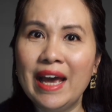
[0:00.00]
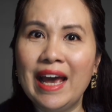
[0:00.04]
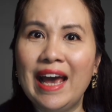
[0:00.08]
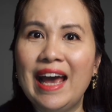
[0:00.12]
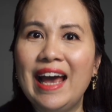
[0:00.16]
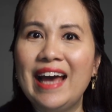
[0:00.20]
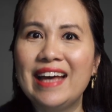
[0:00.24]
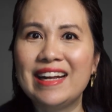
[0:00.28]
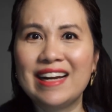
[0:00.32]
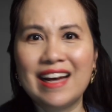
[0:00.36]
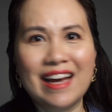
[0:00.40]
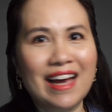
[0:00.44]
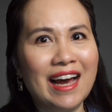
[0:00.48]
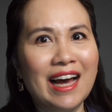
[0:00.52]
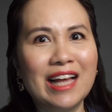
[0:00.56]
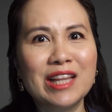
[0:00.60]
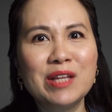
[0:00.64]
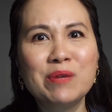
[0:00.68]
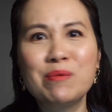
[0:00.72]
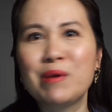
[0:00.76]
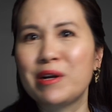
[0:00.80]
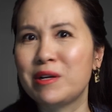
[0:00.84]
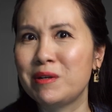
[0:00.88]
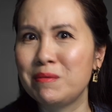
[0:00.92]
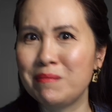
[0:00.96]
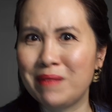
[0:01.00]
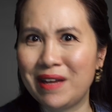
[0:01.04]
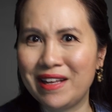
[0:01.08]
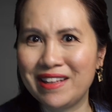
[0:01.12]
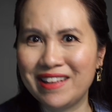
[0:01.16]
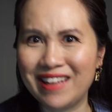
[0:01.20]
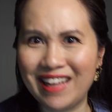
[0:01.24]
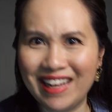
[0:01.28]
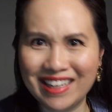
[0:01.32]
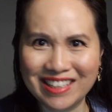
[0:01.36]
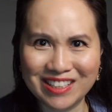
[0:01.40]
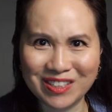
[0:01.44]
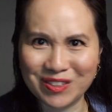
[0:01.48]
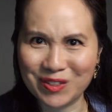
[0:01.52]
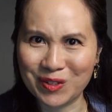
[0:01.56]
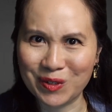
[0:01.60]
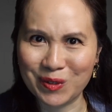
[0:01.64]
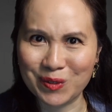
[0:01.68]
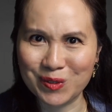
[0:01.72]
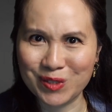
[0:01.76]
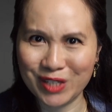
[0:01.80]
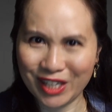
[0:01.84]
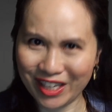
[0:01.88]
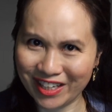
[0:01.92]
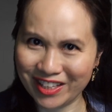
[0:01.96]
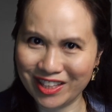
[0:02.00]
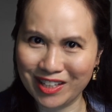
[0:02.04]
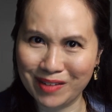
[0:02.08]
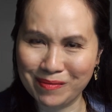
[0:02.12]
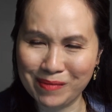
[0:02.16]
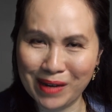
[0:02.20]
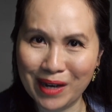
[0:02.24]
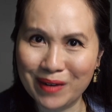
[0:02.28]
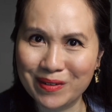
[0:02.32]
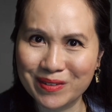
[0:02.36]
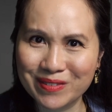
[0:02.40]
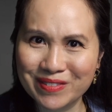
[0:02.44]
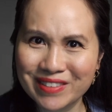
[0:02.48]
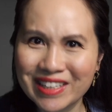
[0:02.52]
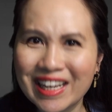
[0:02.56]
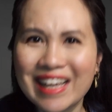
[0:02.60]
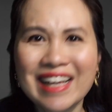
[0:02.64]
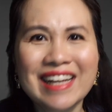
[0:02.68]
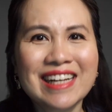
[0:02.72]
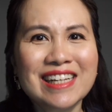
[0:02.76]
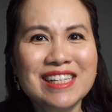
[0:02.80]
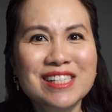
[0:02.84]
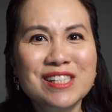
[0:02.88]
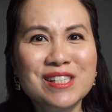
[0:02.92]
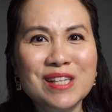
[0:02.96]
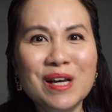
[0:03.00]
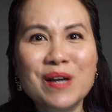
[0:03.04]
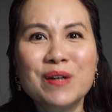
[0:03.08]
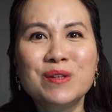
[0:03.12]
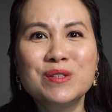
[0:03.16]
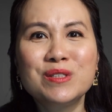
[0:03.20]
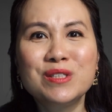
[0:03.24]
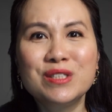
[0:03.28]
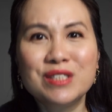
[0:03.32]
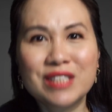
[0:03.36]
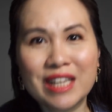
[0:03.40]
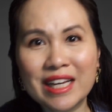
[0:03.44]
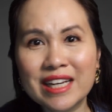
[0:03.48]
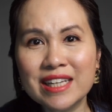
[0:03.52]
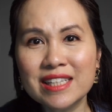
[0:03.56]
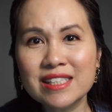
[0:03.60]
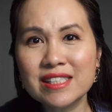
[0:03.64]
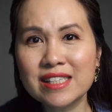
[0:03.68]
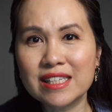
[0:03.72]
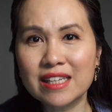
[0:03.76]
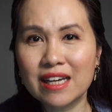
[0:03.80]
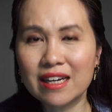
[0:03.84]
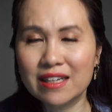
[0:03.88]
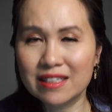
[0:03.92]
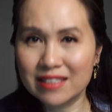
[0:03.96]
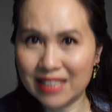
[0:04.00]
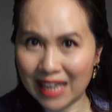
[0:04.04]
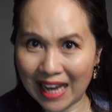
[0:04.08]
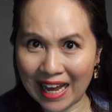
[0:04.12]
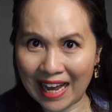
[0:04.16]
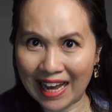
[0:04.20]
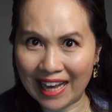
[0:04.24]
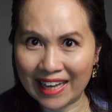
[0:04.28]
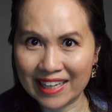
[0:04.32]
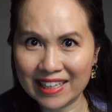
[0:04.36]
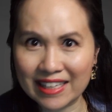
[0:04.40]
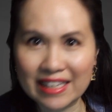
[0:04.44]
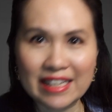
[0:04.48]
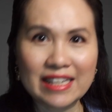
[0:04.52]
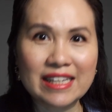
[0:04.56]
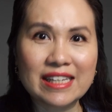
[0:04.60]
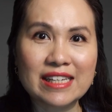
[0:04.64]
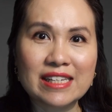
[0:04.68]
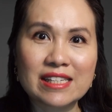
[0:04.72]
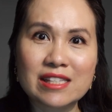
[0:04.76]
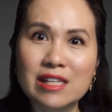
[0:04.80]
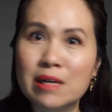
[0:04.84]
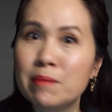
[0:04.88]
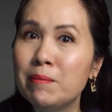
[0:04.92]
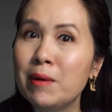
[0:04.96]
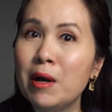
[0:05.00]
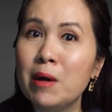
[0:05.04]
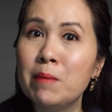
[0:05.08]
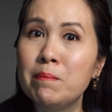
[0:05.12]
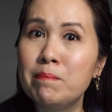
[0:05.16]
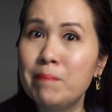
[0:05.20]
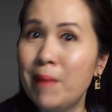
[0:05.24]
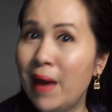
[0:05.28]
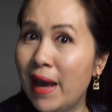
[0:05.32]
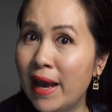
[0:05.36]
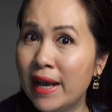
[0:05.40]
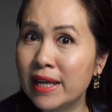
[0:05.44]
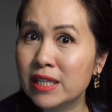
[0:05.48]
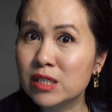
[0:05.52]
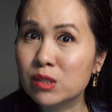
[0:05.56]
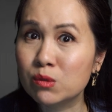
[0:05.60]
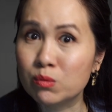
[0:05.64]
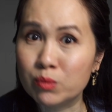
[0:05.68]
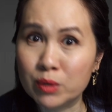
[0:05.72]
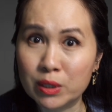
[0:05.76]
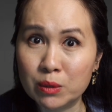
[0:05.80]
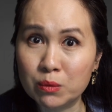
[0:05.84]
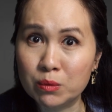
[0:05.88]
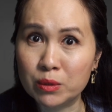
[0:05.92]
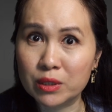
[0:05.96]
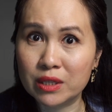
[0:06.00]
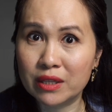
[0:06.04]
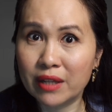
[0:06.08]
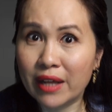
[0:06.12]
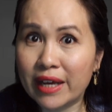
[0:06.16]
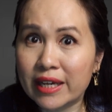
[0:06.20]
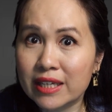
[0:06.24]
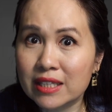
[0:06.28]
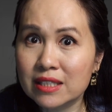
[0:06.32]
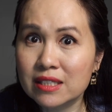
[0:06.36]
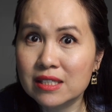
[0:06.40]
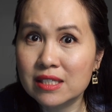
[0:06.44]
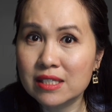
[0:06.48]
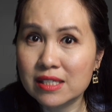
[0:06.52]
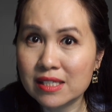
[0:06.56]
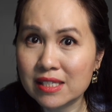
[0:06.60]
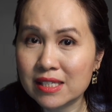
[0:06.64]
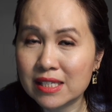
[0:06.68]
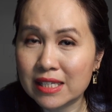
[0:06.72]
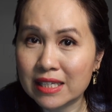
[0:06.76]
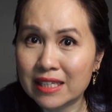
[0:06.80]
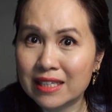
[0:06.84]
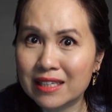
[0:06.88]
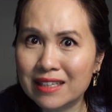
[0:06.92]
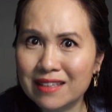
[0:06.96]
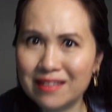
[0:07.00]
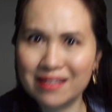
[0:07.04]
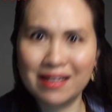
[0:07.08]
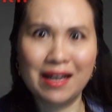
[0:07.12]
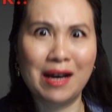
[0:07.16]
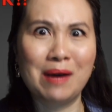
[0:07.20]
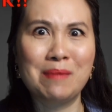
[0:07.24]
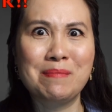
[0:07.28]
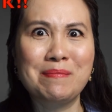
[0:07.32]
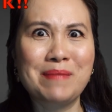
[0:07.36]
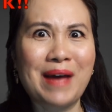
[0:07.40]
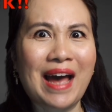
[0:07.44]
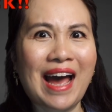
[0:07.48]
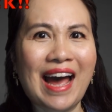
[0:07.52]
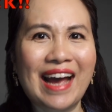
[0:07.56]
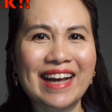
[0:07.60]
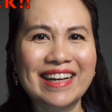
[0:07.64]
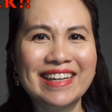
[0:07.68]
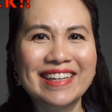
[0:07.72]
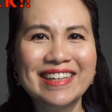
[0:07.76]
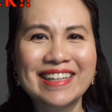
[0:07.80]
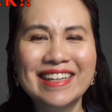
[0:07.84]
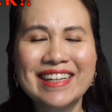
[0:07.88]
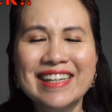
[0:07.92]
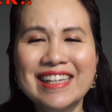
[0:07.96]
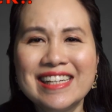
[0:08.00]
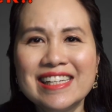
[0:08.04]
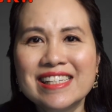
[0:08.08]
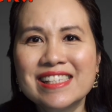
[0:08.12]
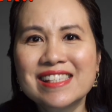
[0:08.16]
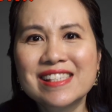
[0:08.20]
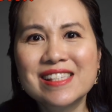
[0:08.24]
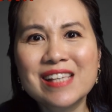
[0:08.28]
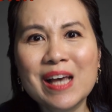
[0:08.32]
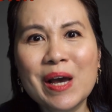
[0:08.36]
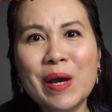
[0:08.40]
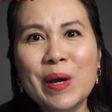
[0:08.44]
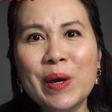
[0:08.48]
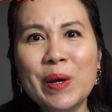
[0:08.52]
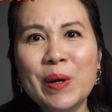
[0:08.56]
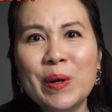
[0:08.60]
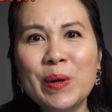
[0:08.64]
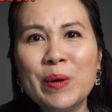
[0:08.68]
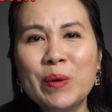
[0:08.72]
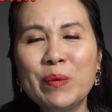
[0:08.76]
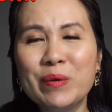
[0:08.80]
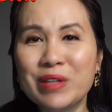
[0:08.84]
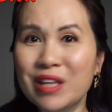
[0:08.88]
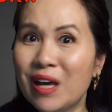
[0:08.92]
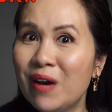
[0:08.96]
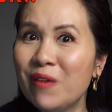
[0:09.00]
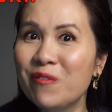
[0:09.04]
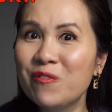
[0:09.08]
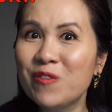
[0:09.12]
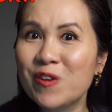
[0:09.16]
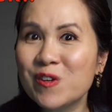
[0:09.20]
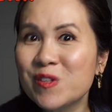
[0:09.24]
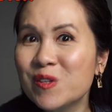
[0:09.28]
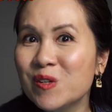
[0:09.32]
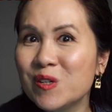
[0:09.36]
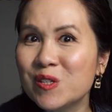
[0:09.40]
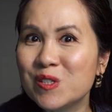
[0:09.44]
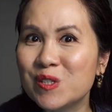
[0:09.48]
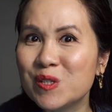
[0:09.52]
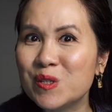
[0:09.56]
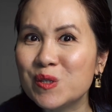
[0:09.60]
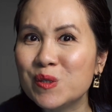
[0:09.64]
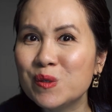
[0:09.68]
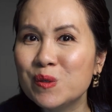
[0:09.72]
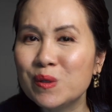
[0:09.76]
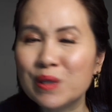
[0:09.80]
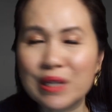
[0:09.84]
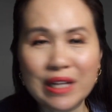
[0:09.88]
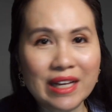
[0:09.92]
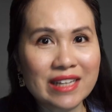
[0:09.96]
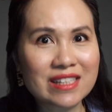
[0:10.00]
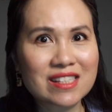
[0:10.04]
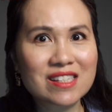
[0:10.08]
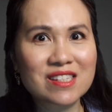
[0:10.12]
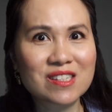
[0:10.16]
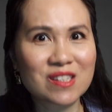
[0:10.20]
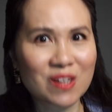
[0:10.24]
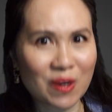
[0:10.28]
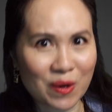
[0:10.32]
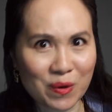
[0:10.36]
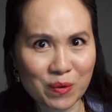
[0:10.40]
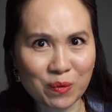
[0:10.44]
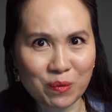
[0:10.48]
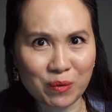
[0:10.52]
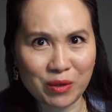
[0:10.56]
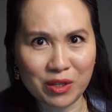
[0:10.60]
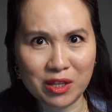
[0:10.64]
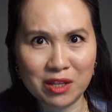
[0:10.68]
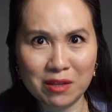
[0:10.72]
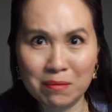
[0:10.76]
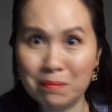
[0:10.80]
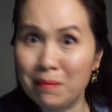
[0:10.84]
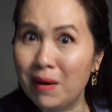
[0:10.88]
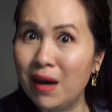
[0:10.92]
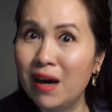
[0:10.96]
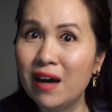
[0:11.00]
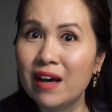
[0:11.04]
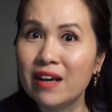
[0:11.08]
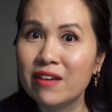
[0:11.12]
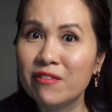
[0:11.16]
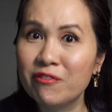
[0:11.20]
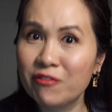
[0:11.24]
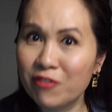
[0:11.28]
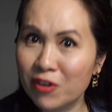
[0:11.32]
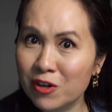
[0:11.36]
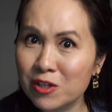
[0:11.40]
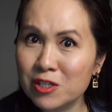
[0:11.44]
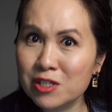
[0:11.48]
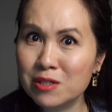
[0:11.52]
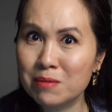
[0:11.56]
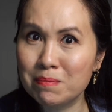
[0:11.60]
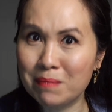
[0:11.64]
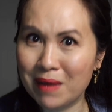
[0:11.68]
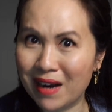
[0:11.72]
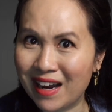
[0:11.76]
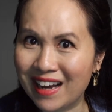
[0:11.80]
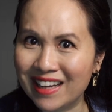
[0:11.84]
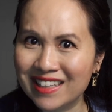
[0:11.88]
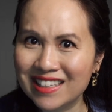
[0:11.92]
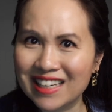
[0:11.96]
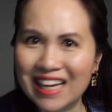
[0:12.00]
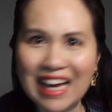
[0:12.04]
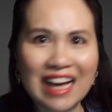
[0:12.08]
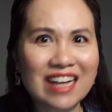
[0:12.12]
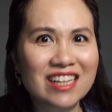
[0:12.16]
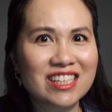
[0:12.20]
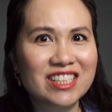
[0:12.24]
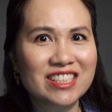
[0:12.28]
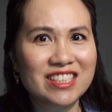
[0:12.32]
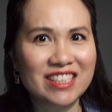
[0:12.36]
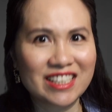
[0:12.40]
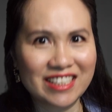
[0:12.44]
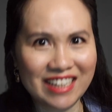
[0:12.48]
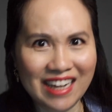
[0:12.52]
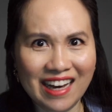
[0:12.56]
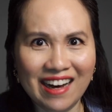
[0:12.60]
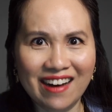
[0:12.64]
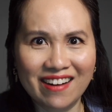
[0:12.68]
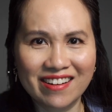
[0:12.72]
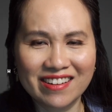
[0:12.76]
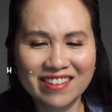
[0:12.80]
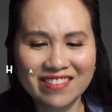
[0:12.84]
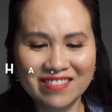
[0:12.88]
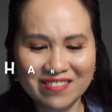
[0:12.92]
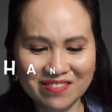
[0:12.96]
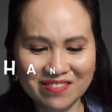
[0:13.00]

and I highly recommend that you go check them out. So today's tag is about bags we would like to see come back. So without further ado, let's start with my first brand, Chanel.